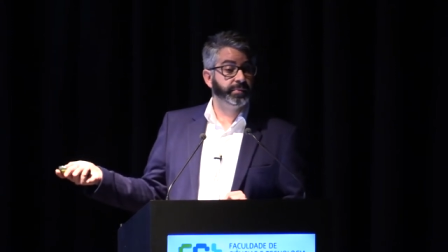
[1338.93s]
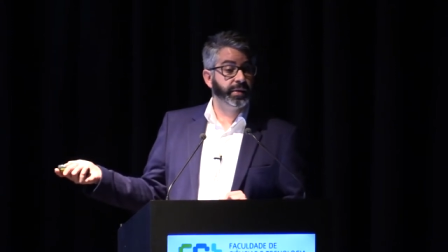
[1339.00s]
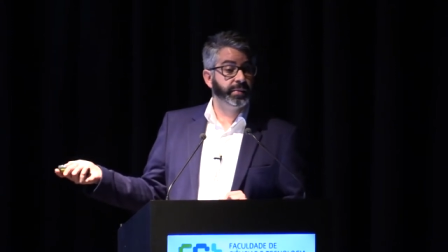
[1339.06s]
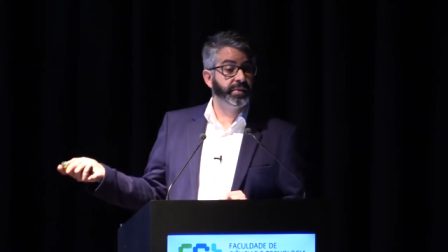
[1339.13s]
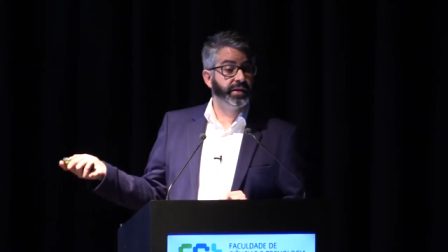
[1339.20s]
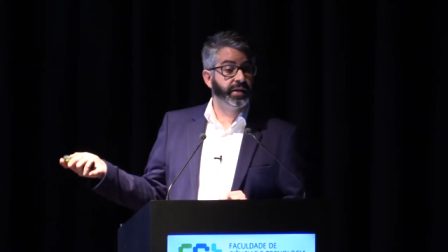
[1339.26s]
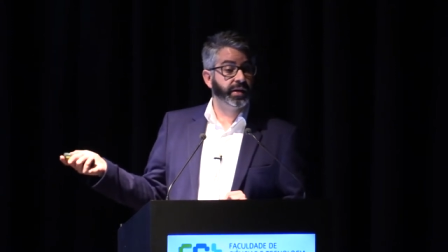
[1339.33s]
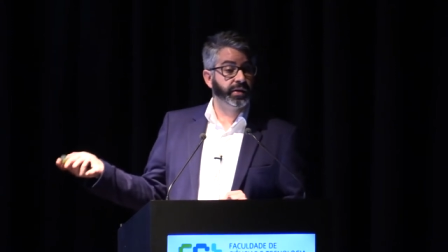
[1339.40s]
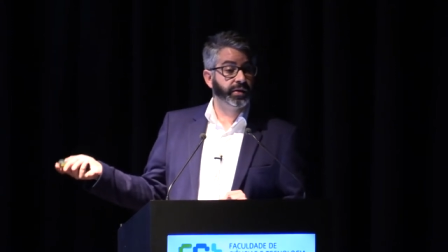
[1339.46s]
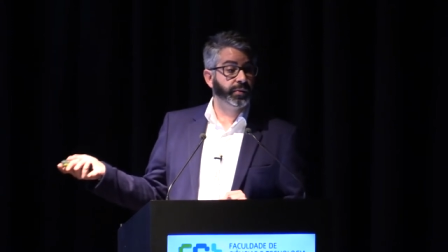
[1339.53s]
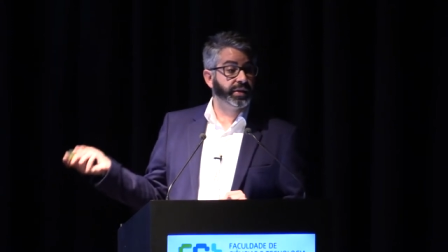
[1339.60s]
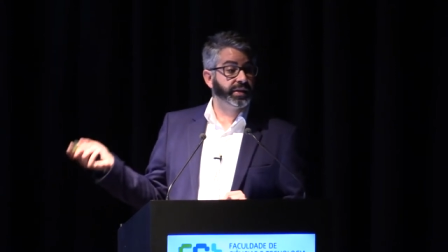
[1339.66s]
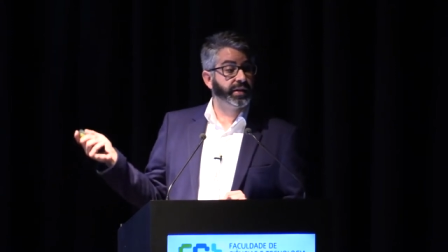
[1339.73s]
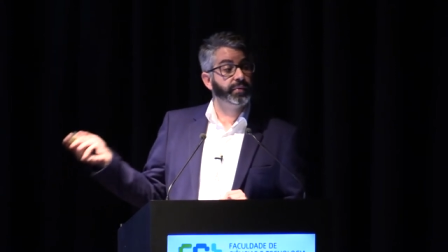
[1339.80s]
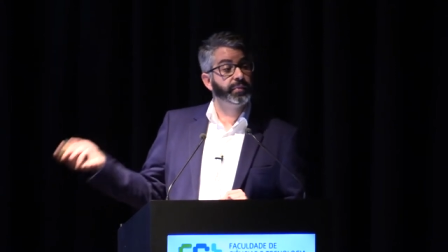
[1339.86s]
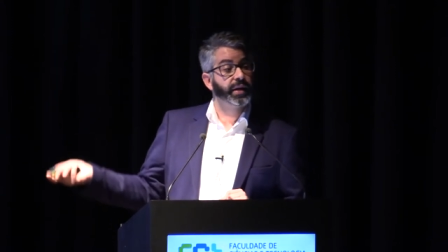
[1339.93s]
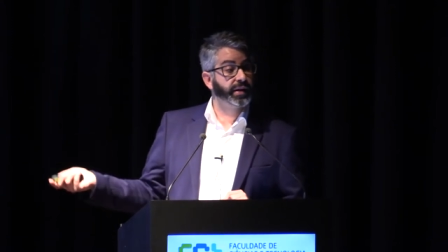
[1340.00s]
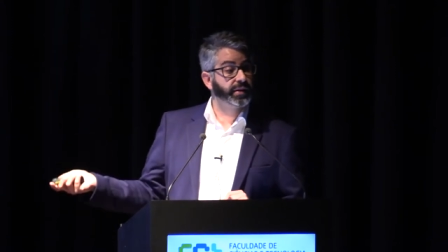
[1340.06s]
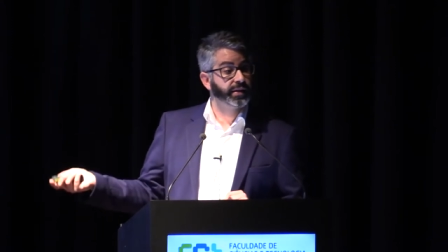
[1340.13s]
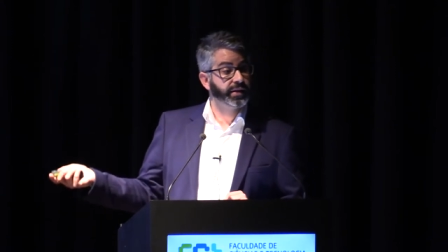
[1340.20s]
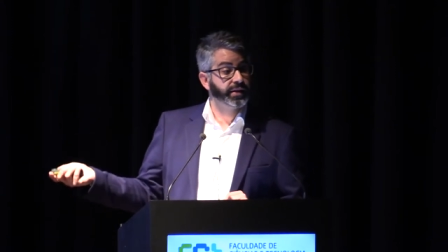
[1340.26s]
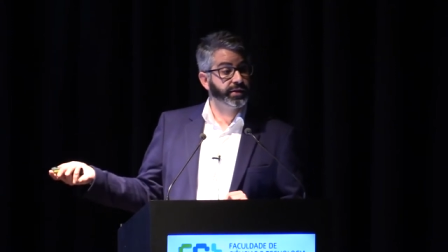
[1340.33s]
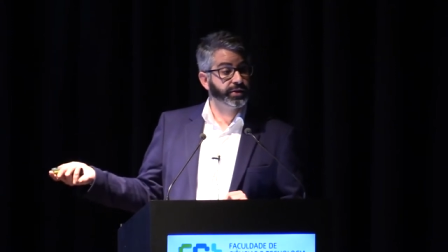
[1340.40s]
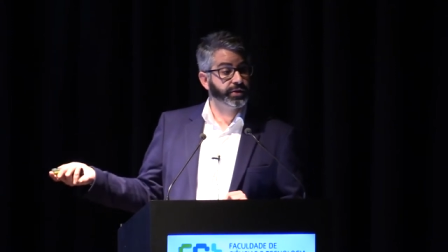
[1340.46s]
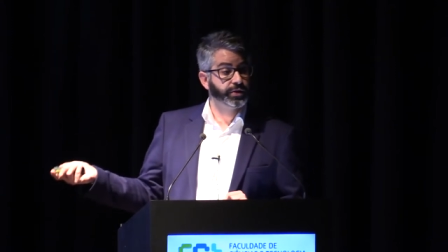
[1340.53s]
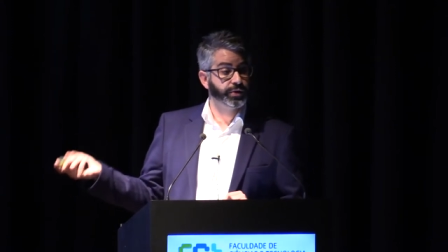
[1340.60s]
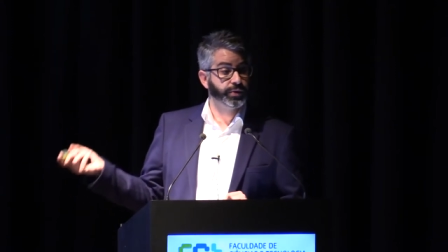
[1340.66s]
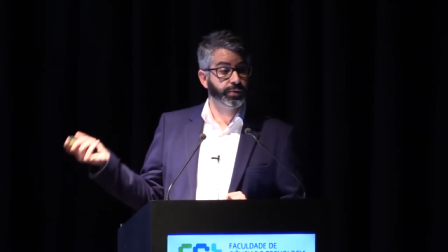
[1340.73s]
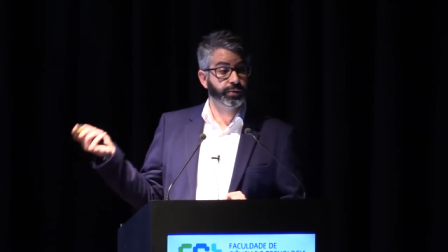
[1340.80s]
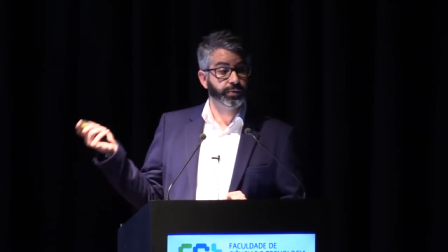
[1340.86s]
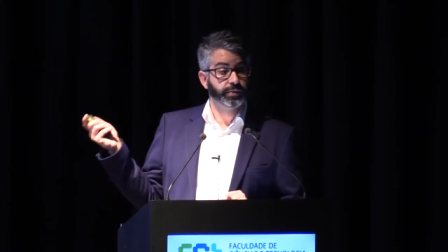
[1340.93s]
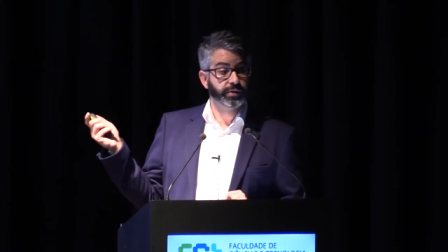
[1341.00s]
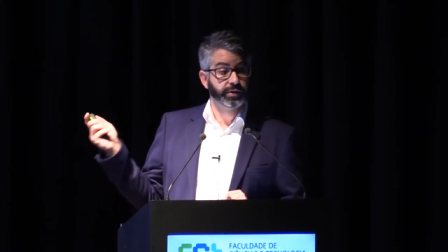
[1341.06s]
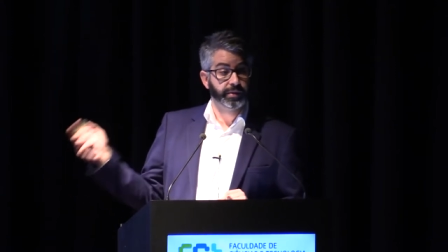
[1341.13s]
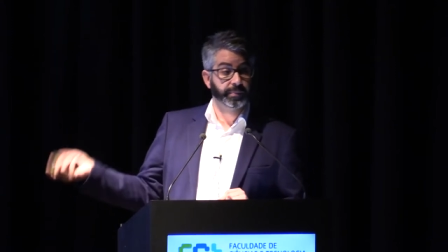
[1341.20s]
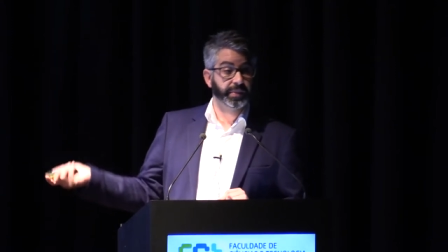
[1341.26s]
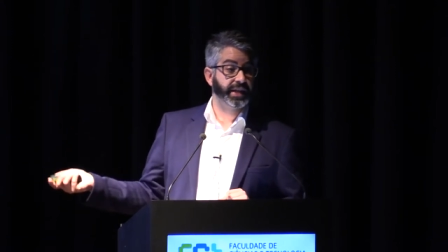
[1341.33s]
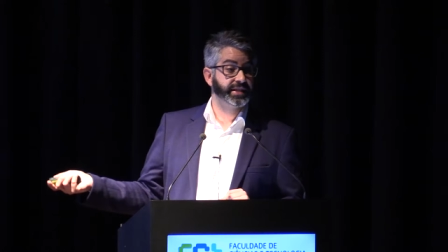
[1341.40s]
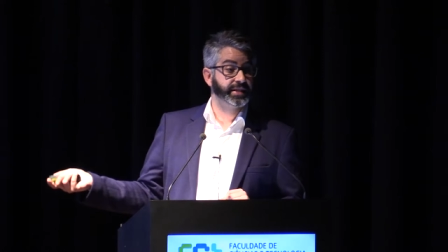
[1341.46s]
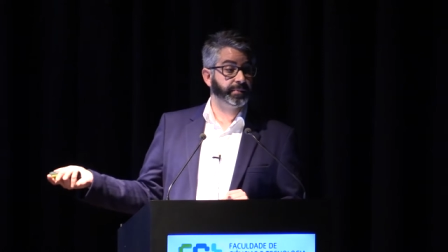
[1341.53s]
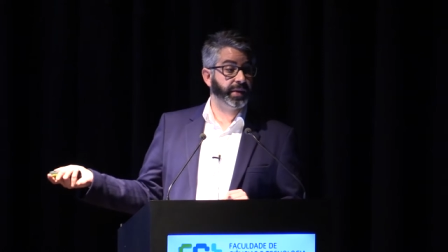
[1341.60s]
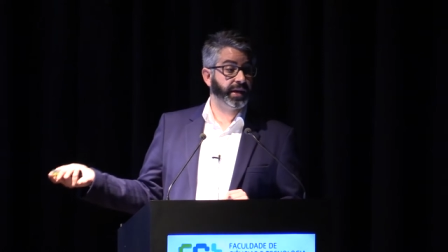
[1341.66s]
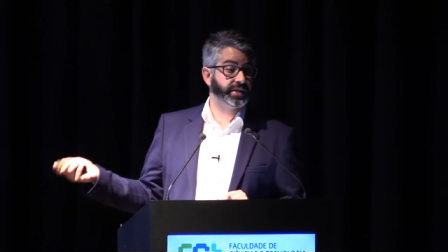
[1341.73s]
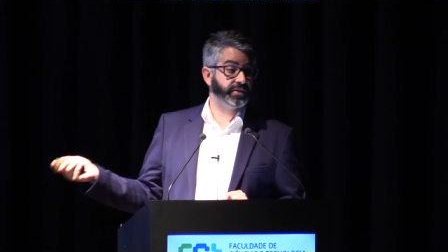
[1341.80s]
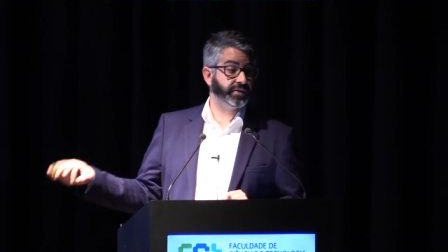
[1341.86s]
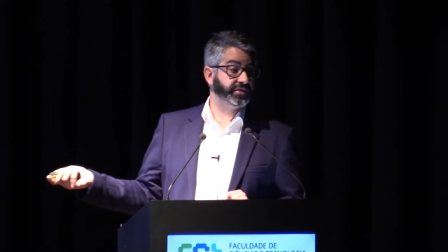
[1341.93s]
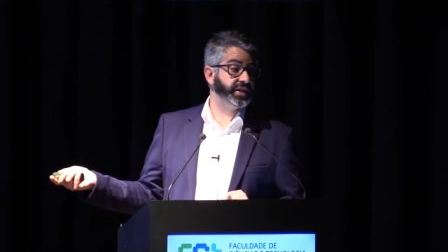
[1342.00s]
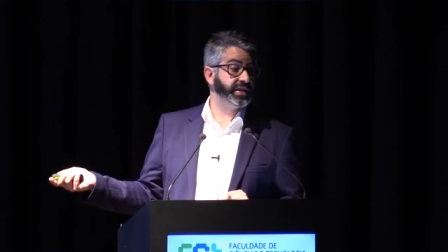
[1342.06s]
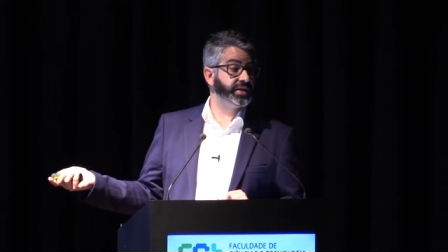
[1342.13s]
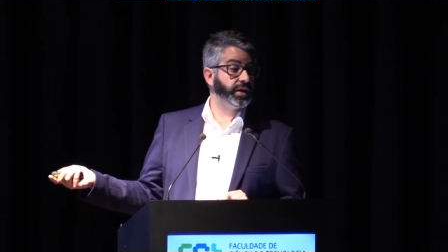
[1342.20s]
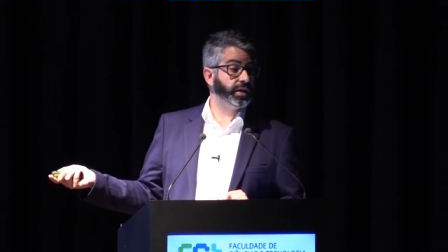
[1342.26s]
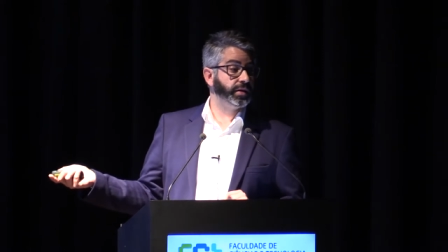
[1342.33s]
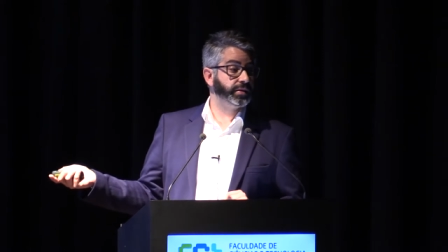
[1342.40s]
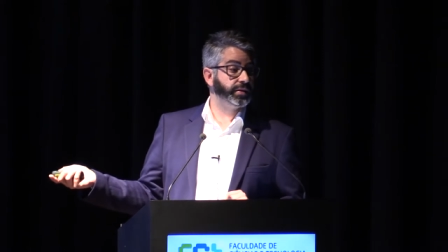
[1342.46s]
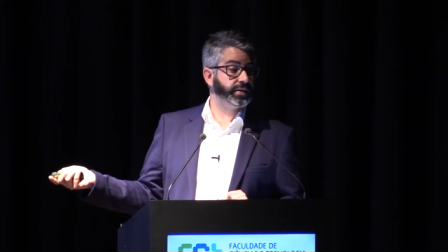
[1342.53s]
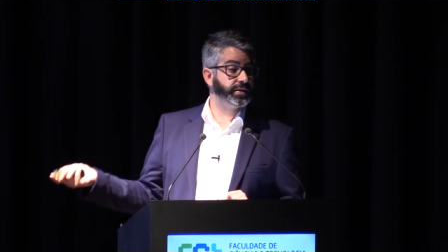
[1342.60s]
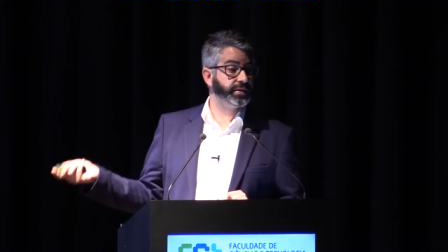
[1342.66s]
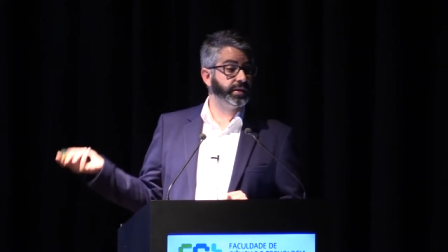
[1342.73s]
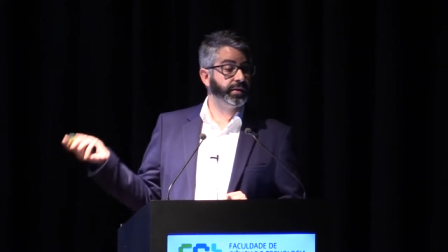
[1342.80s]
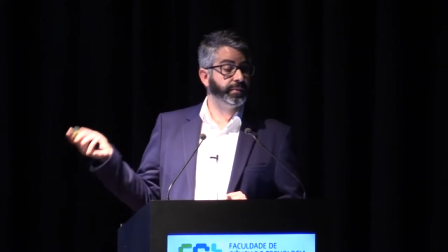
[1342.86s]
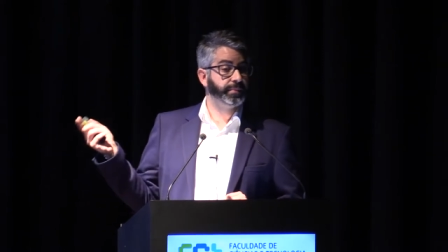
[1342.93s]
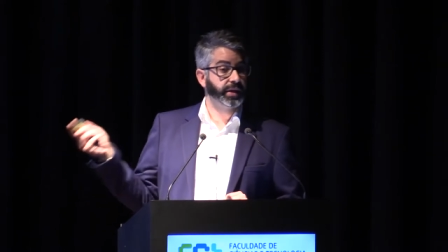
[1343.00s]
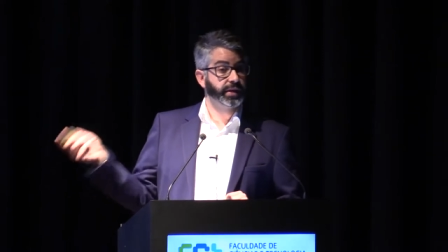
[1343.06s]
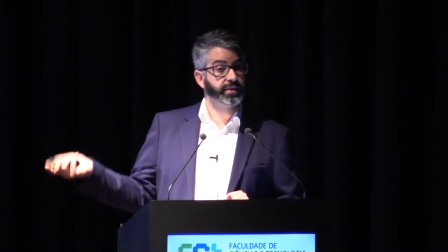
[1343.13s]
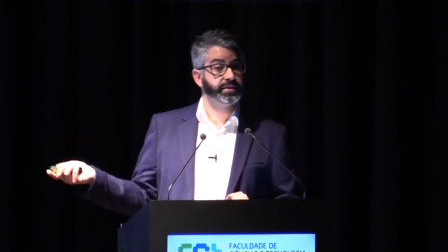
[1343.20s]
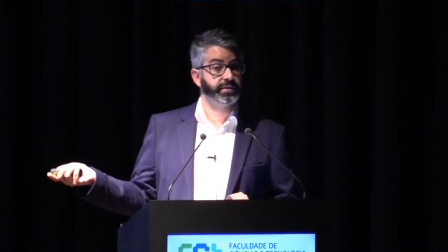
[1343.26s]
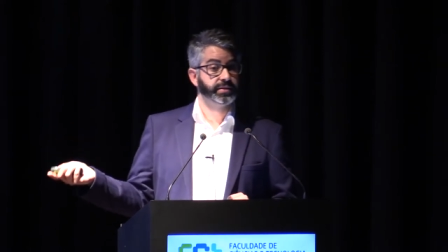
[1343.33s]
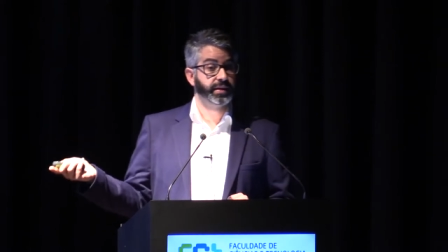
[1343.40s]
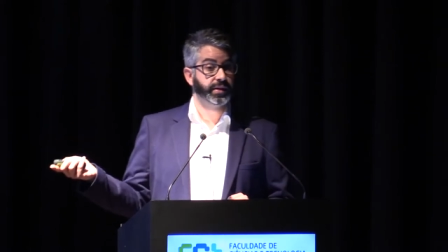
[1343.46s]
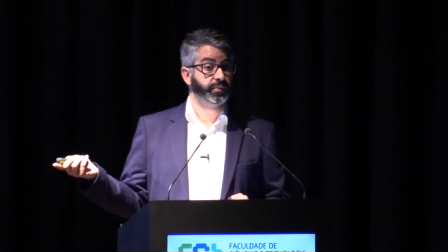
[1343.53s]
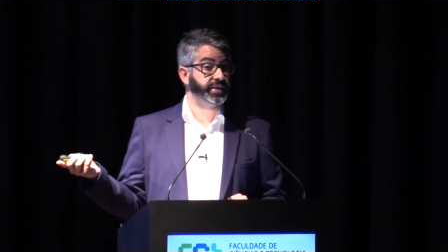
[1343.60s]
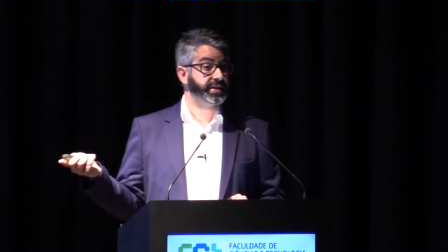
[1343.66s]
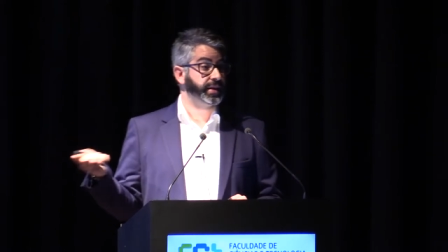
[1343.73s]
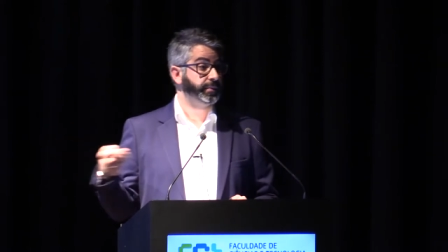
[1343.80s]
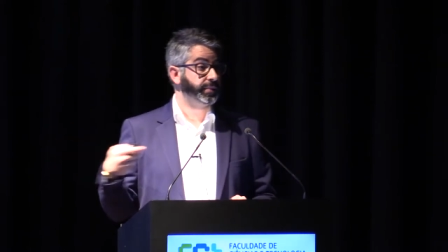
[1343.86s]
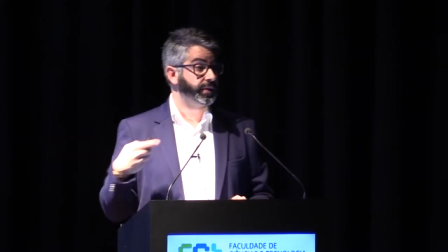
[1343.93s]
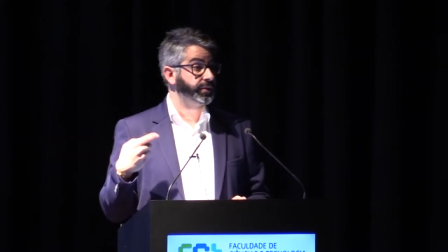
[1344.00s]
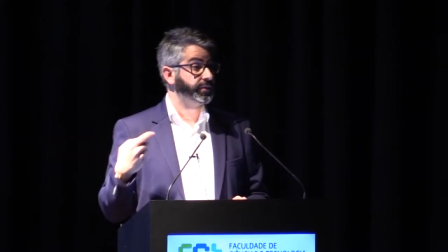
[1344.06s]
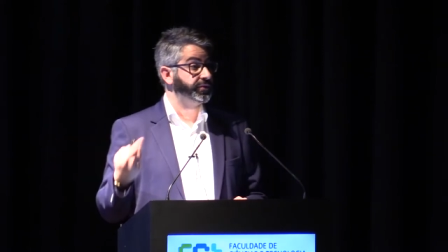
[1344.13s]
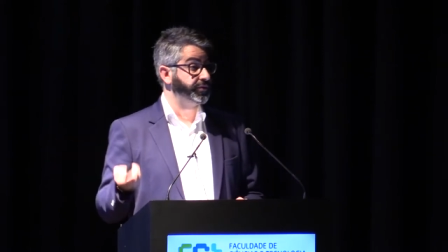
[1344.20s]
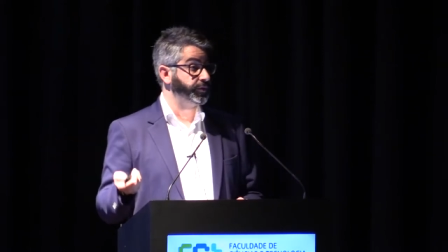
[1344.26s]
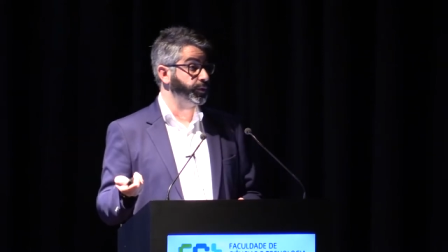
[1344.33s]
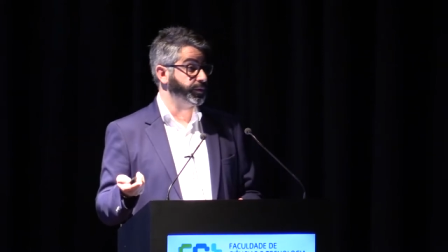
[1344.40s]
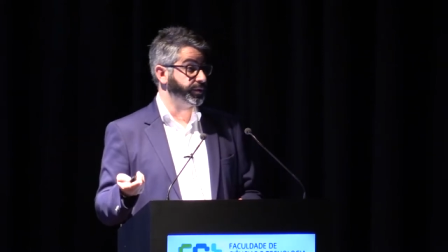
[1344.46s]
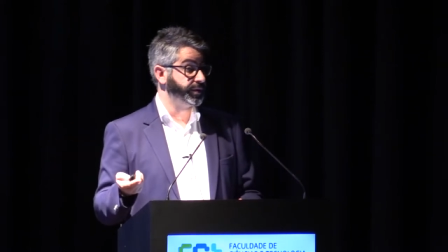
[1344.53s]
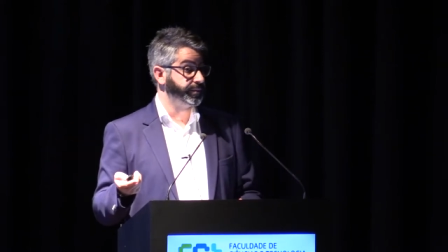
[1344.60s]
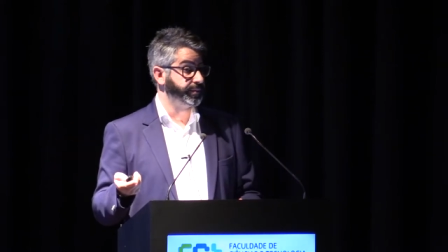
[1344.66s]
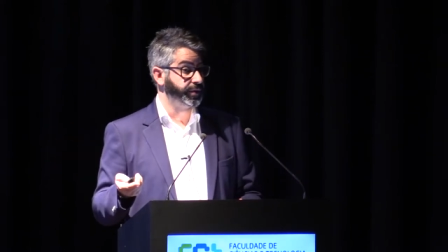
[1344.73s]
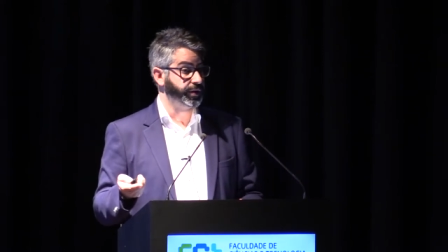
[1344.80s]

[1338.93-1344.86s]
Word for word: Maybe they are going directly to the plastic bags of these colors because they resemble food.